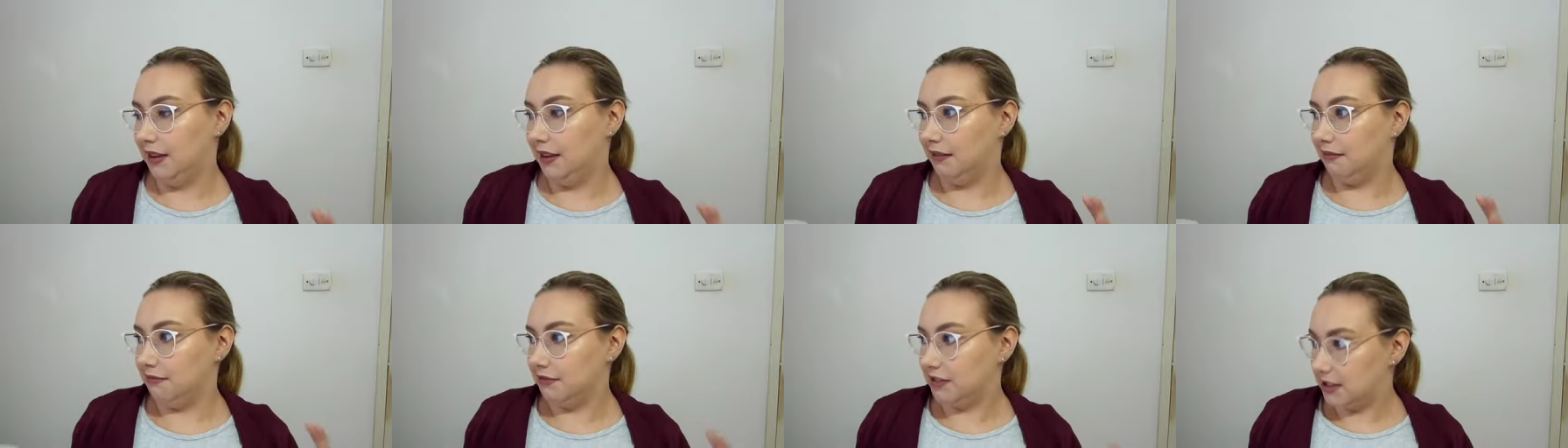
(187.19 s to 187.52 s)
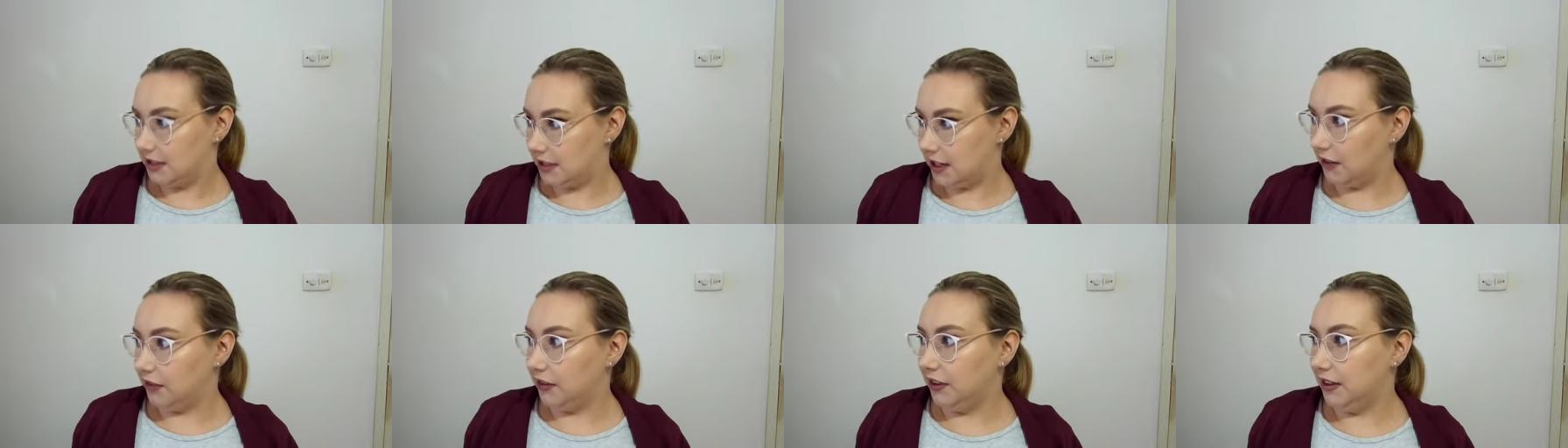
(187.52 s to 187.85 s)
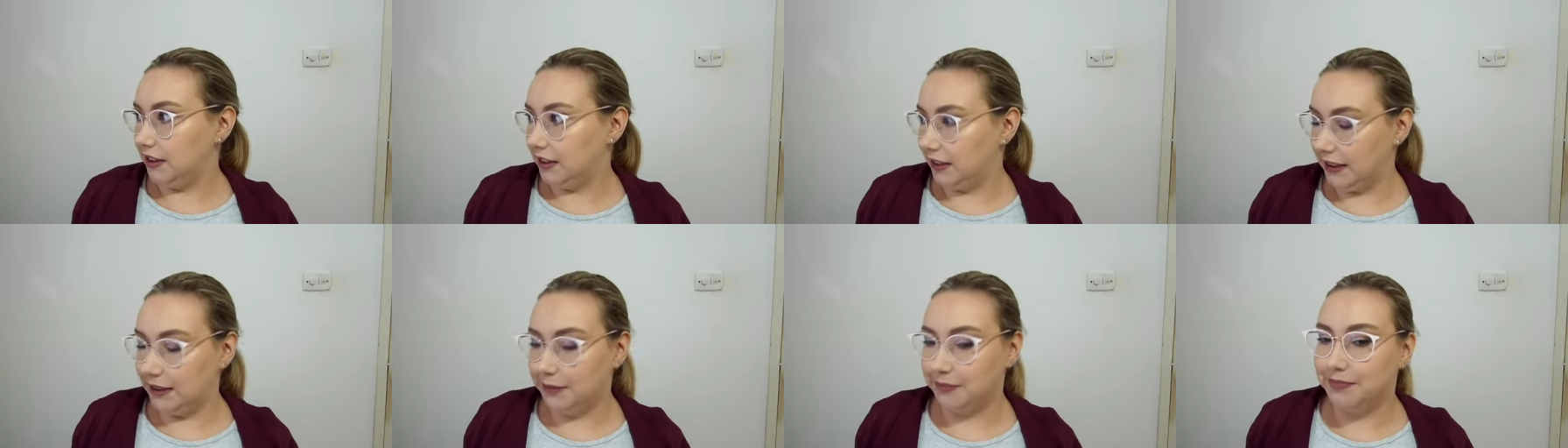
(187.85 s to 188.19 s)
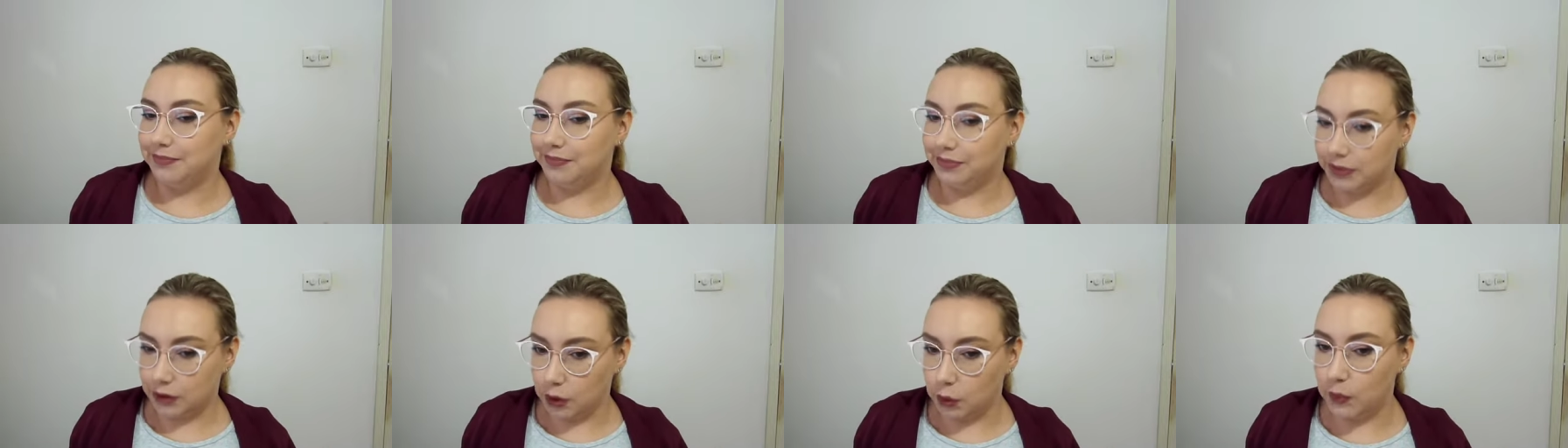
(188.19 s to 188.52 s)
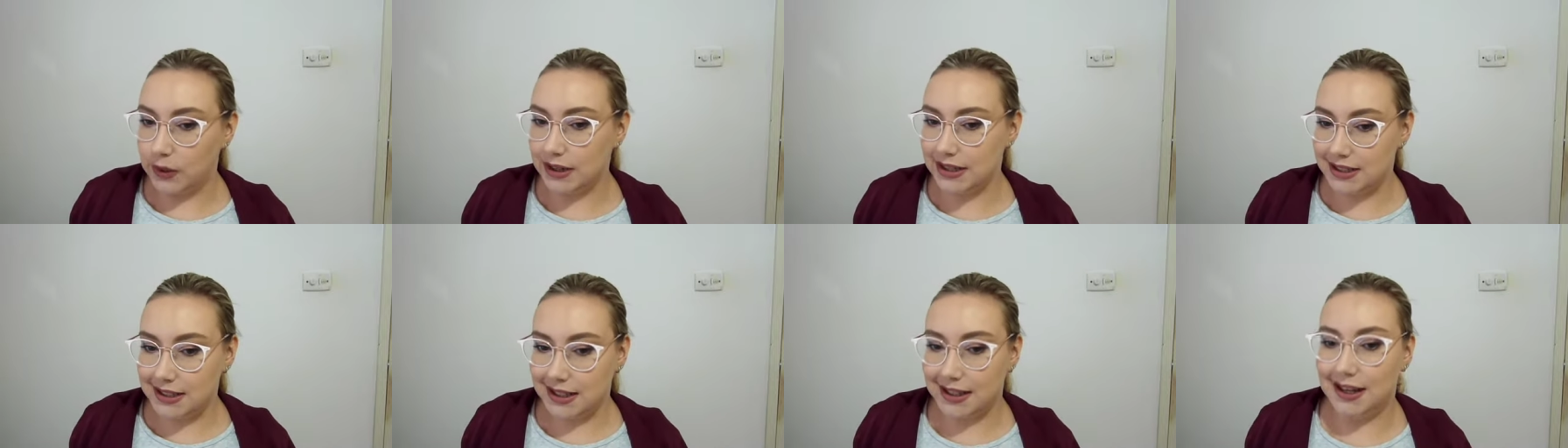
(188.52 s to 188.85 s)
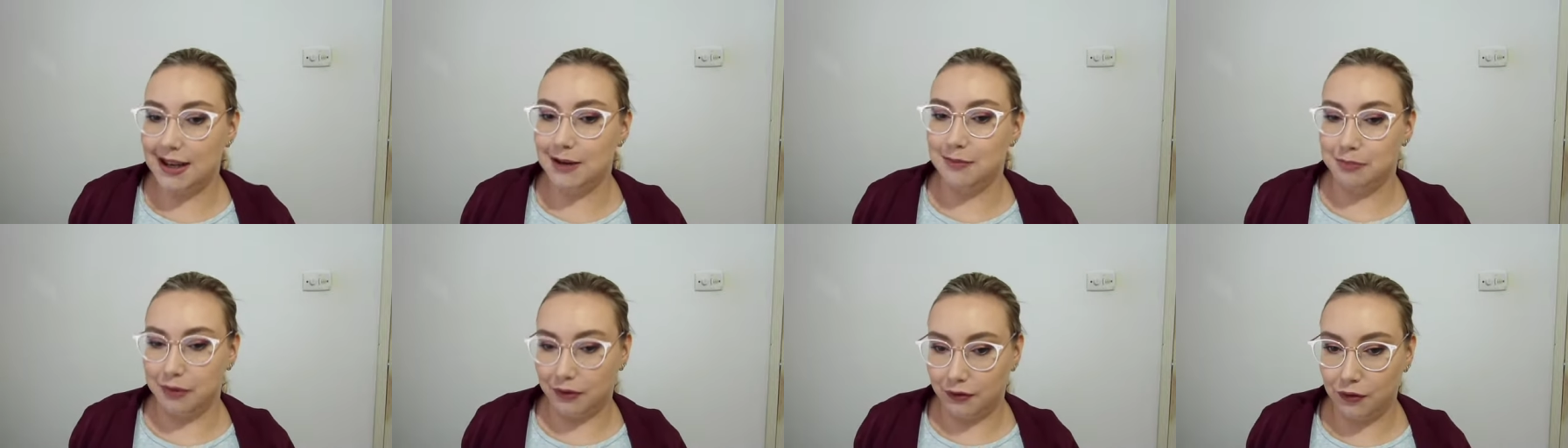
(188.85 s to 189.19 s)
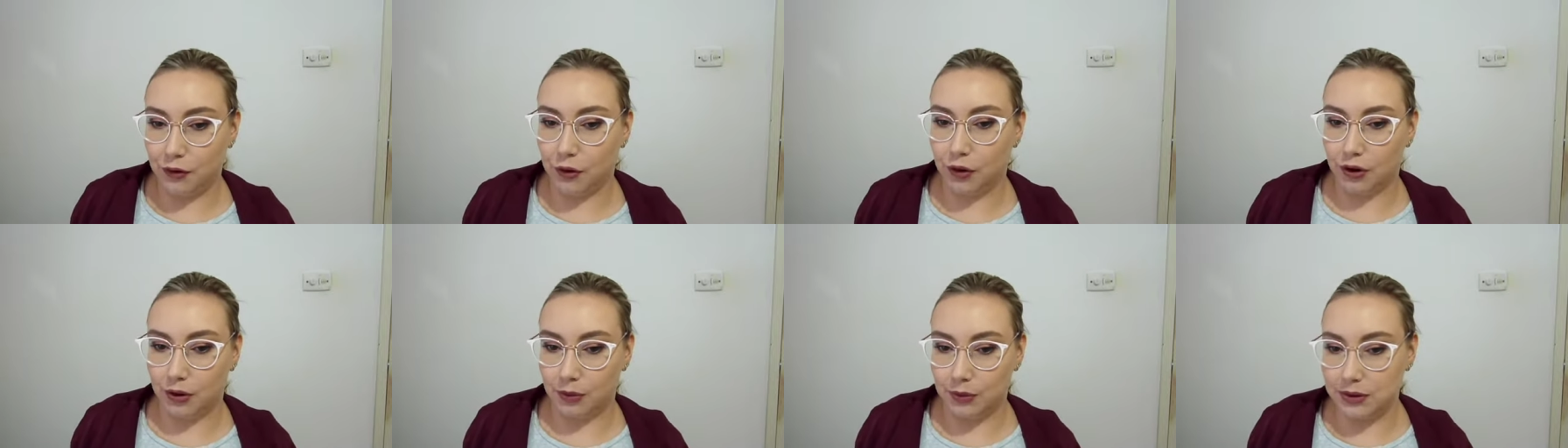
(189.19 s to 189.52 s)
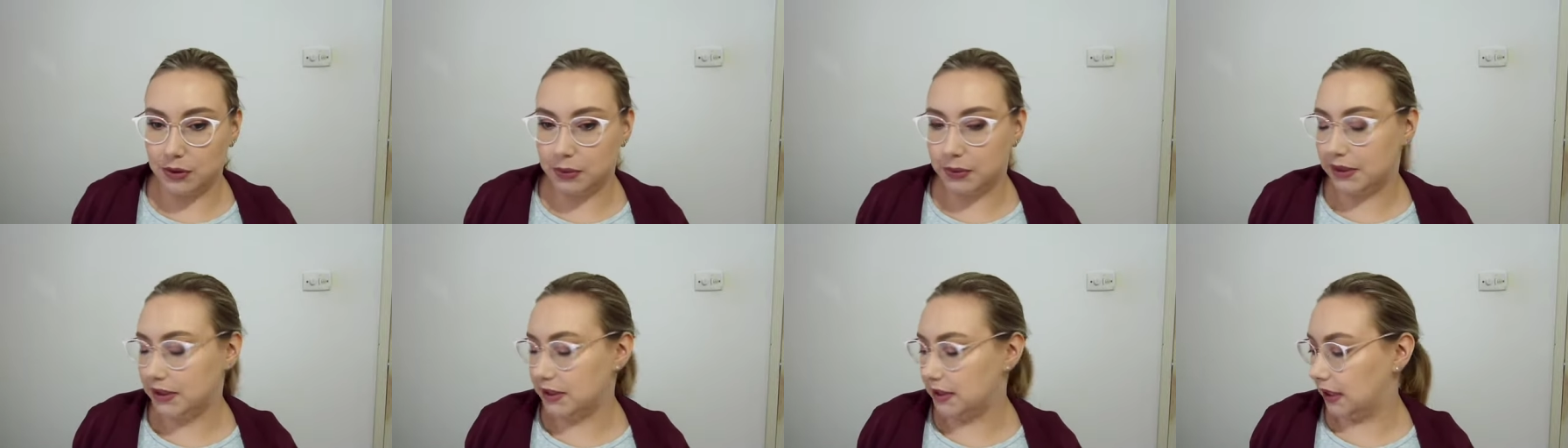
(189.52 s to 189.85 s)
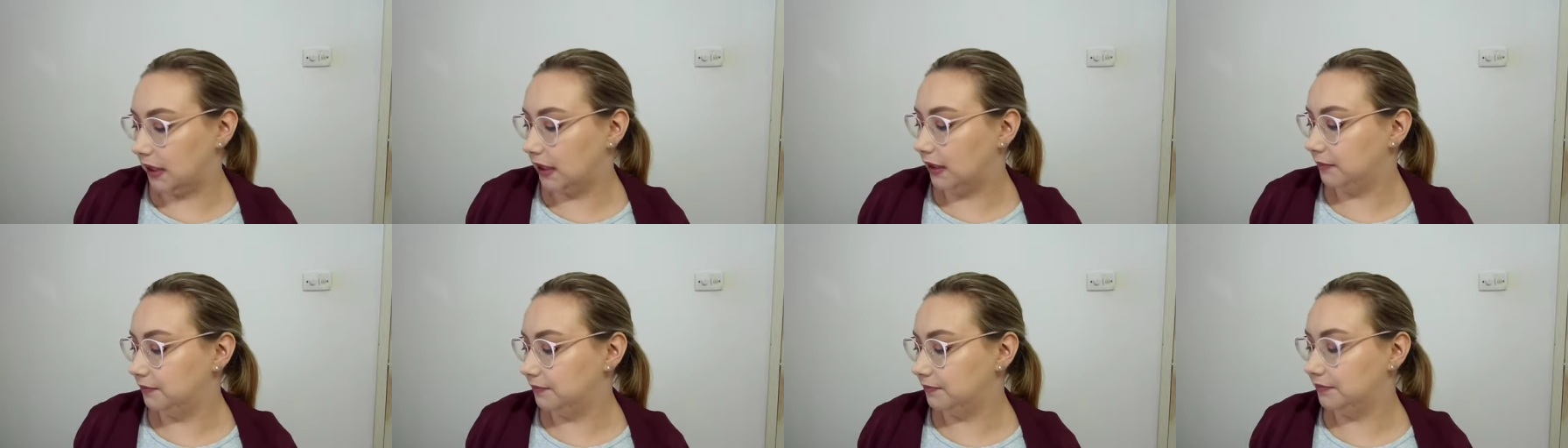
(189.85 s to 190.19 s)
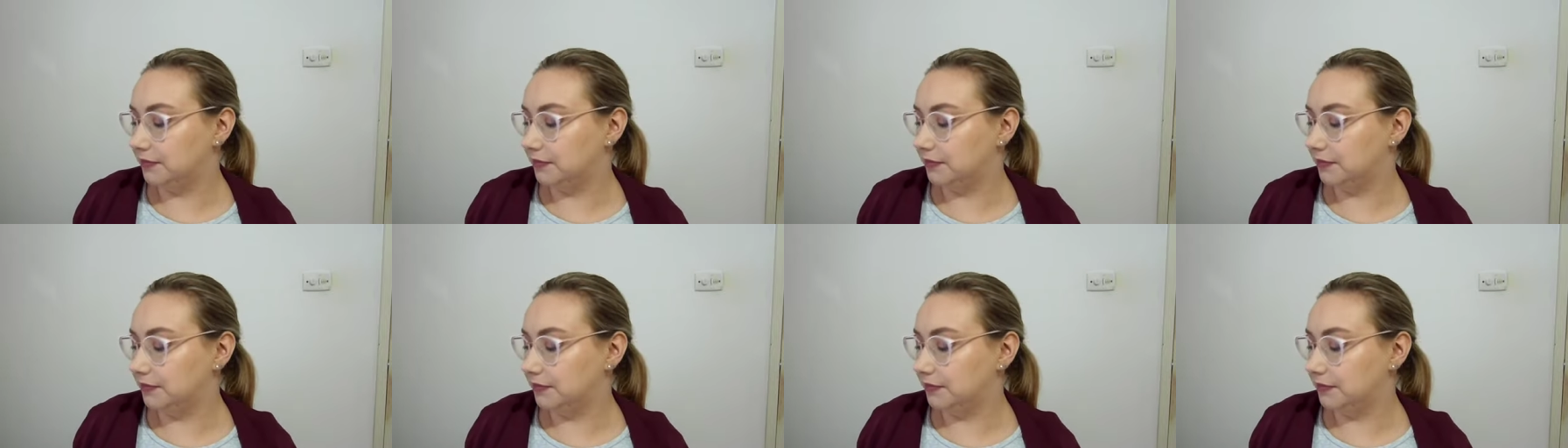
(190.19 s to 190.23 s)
It's definitely winter hit before it was winter.